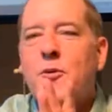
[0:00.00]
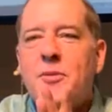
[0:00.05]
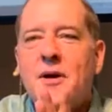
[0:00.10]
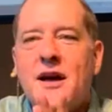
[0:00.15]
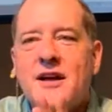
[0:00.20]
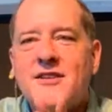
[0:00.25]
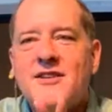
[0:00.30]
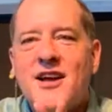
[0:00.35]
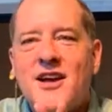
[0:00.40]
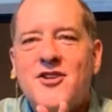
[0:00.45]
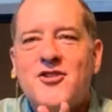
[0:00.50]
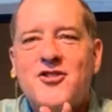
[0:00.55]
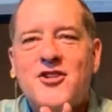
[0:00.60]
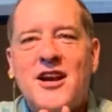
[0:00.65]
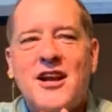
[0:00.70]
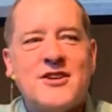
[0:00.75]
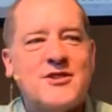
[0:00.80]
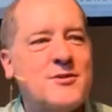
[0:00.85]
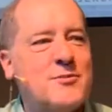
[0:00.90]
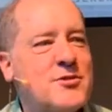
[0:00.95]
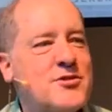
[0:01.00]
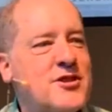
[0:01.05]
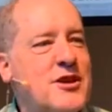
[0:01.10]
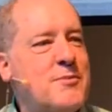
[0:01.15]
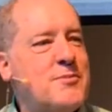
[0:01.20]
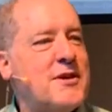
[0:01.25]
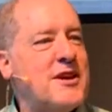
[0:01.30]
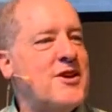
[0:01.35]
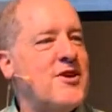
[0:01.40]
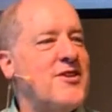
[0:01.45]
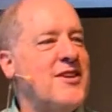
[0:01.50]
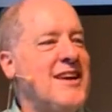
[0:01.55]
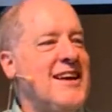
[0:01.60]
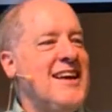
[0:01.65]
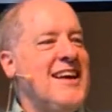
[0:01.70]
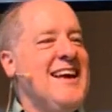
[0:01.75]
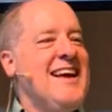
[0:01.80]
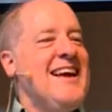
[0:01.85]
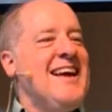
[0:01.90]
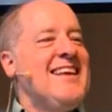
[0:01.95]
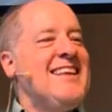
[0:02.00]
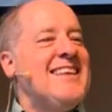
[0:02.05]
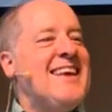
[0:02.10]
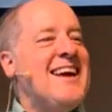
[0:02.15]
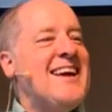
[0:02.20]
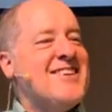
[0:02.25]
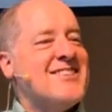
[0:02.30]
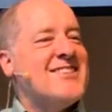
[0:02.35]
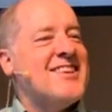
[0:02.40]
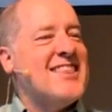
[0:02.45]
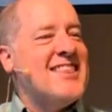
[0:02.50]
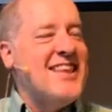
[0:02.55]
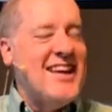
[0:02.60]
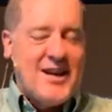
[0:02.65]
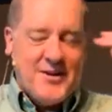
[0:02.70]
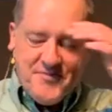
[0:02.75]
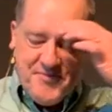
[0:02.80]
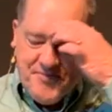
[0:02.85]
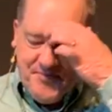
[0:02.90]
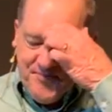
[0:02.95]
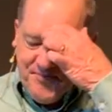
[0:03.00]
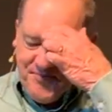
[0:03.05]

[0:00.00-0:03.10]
you know, pay attention as I'm sleeping here. Now, here's the thing.